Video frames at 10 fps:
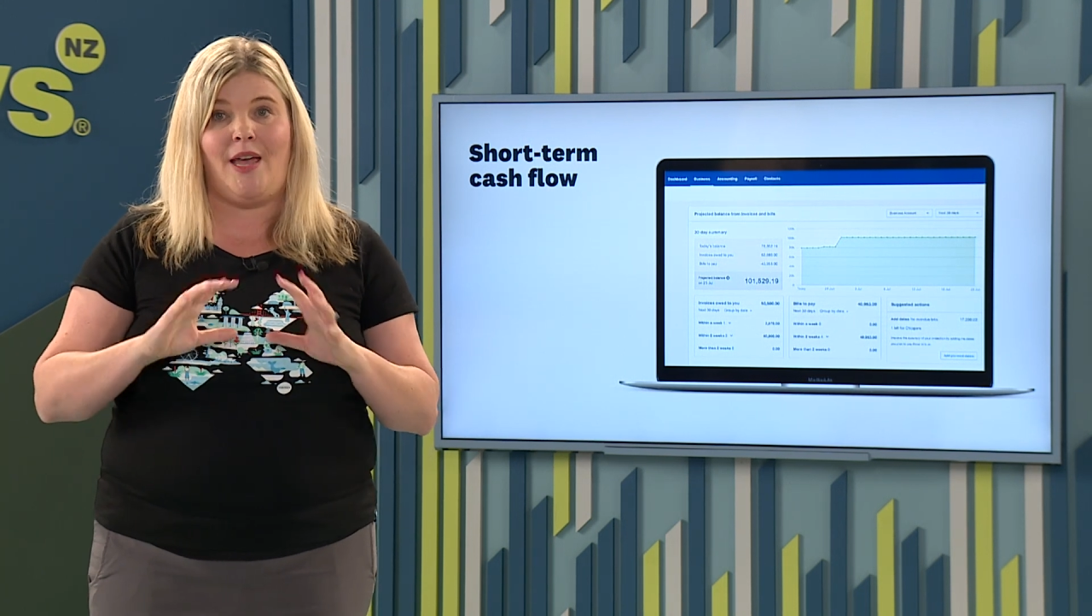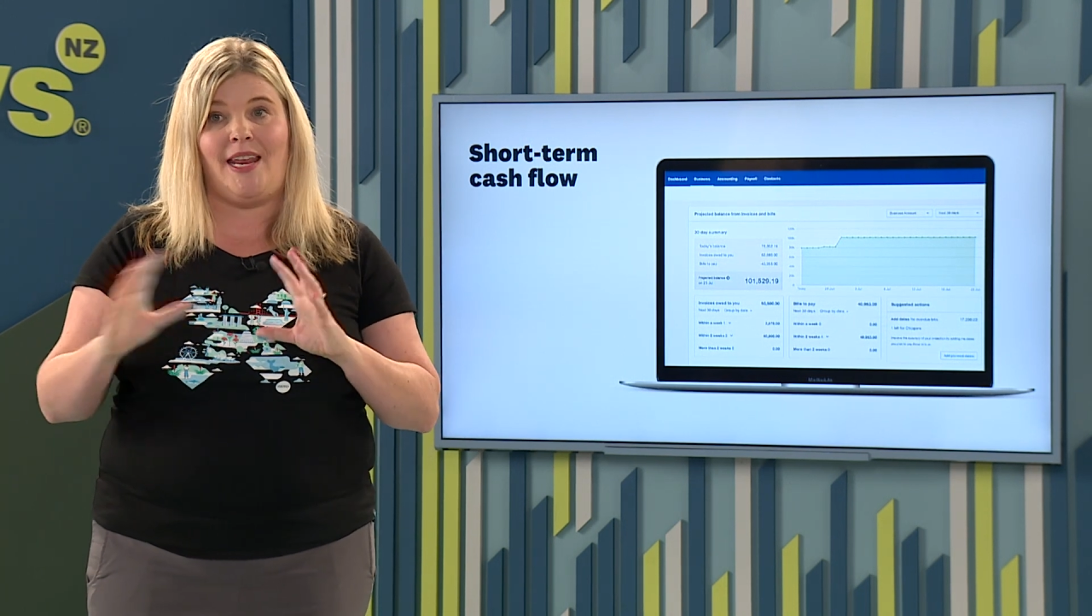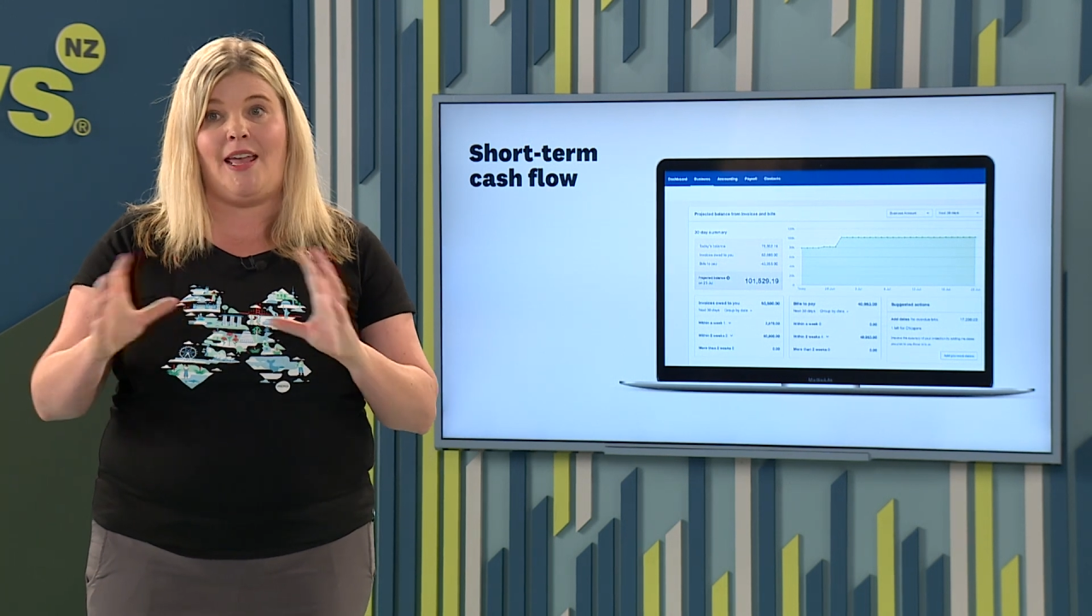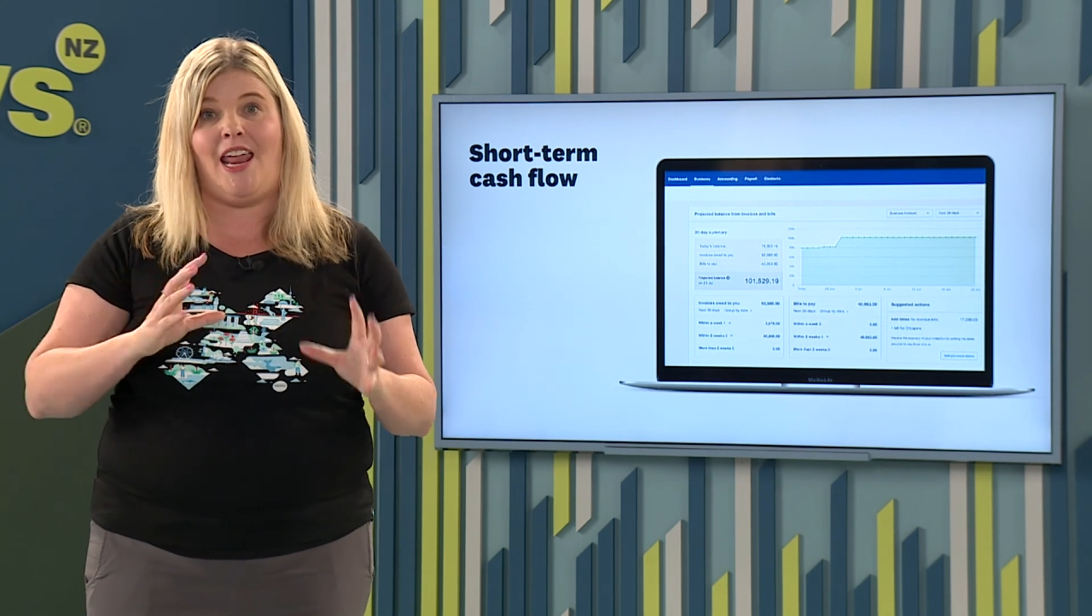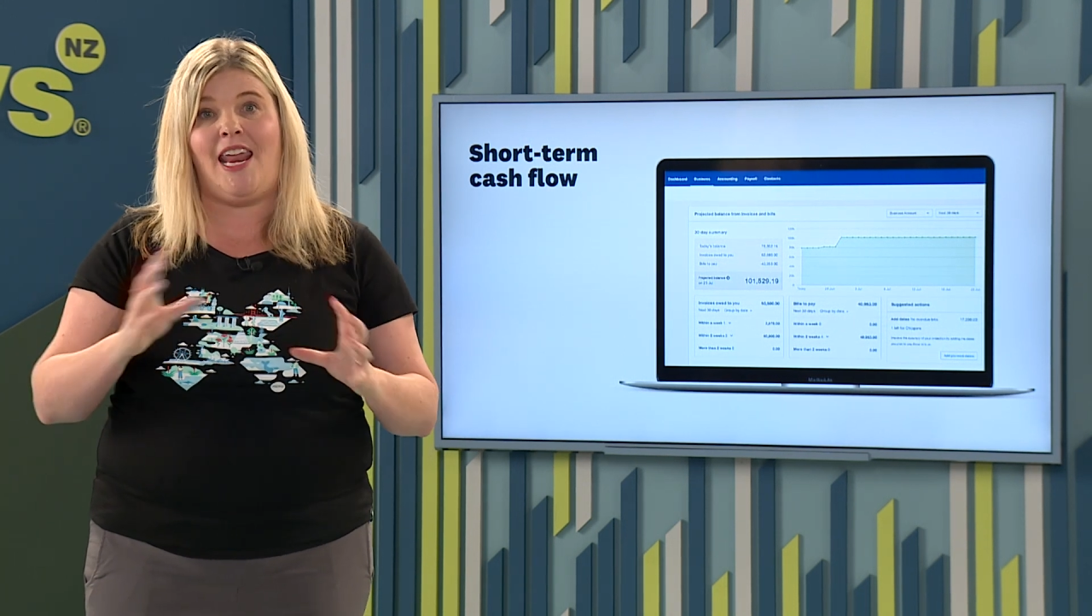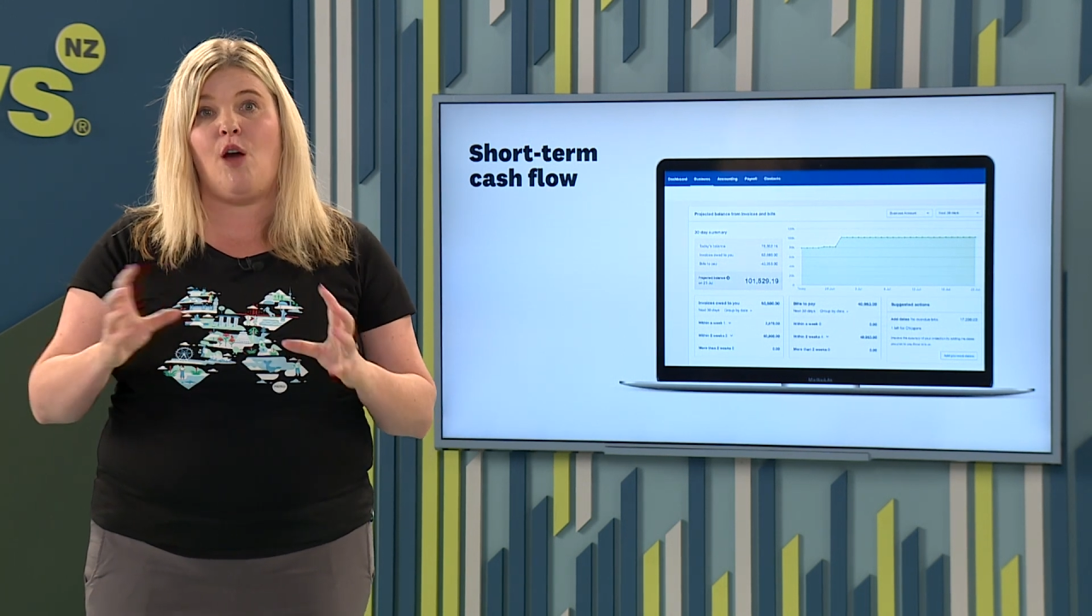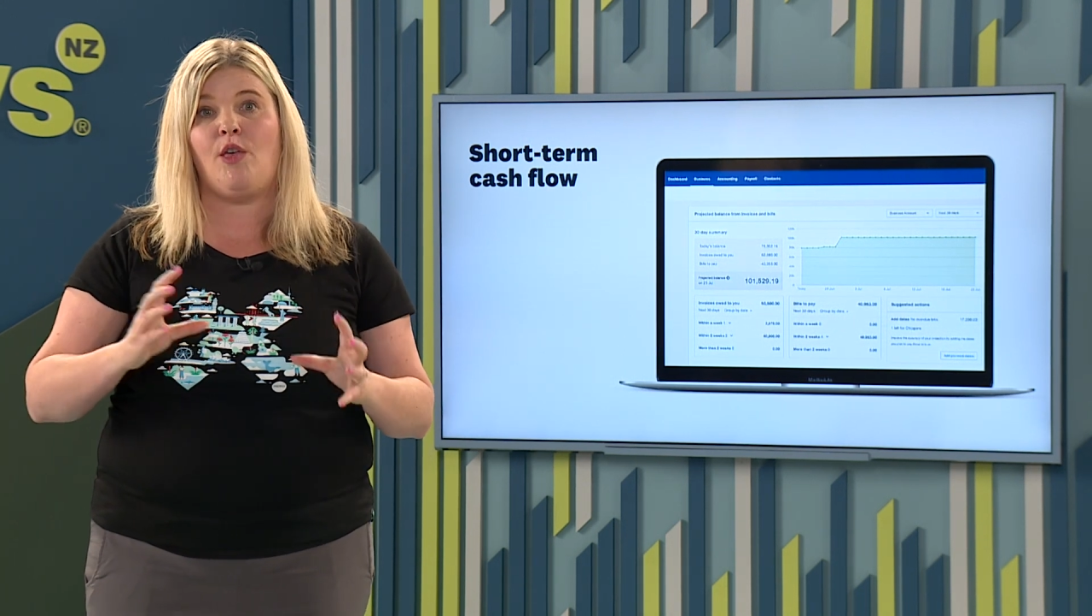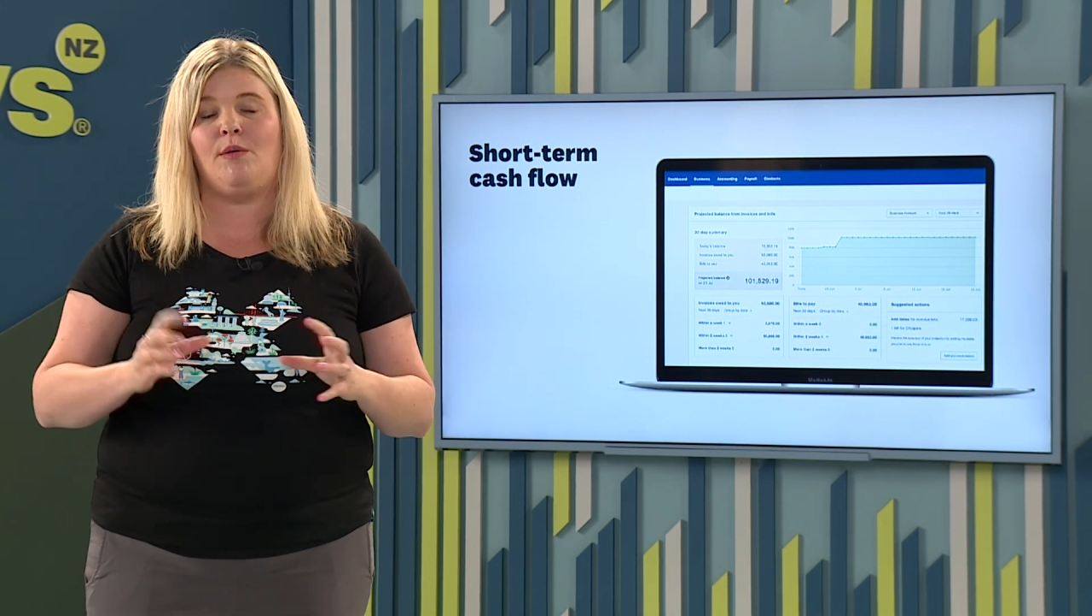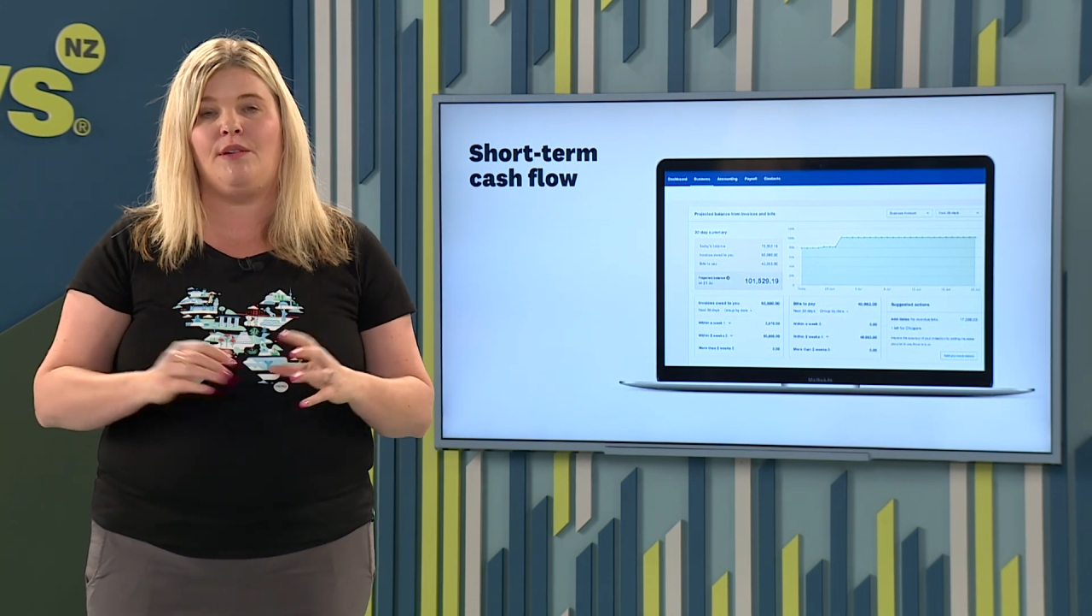and how that will